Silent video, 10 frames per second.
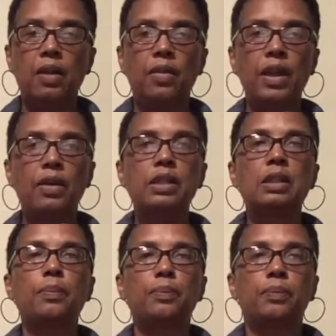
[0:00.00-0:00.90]
There is
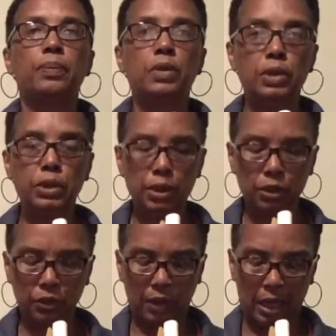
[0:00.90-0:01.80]
a
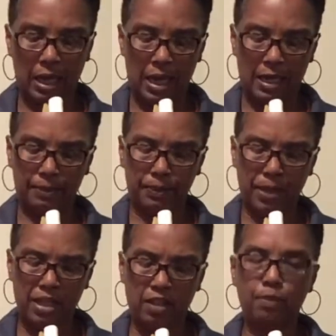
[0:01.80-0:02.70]
little
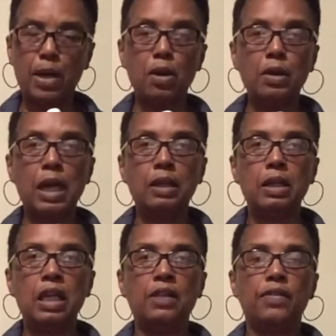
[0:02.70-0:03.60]
piece of bone
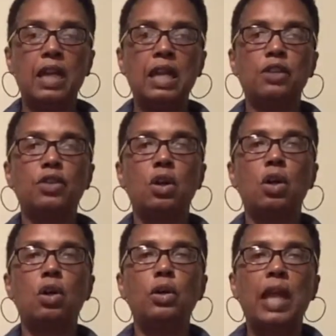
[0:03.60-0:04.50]
underneath, and it's
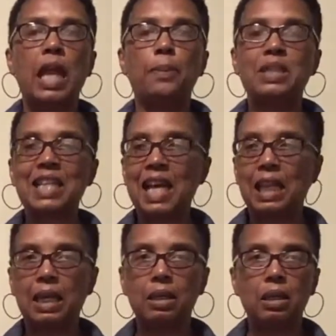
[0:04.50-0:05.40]
called a
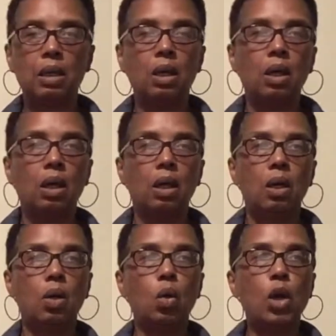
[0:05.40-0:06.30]
patella
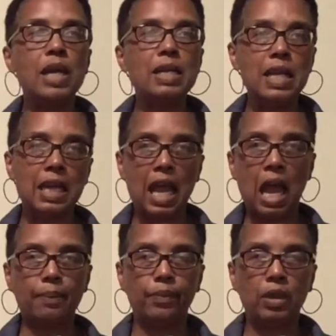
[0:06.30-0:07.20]
or a
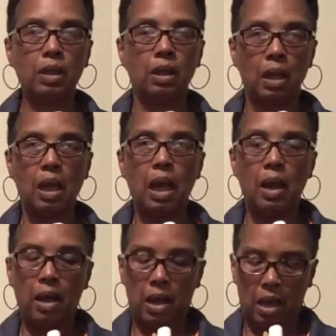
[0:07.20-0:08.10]
kneecap.
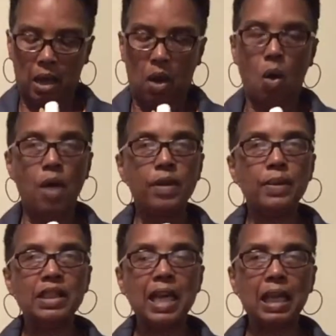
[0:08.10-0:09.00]
On the
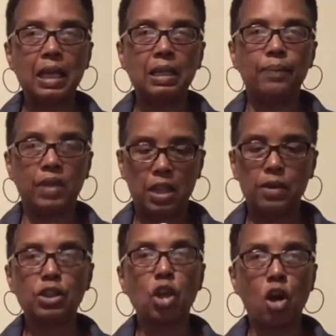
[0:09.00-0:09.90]
patella,
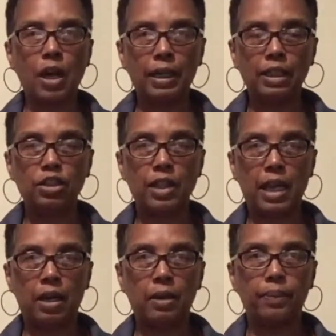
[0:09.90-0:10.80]
there is cartilage
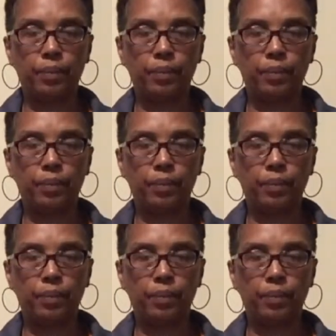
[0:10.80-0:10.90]
there.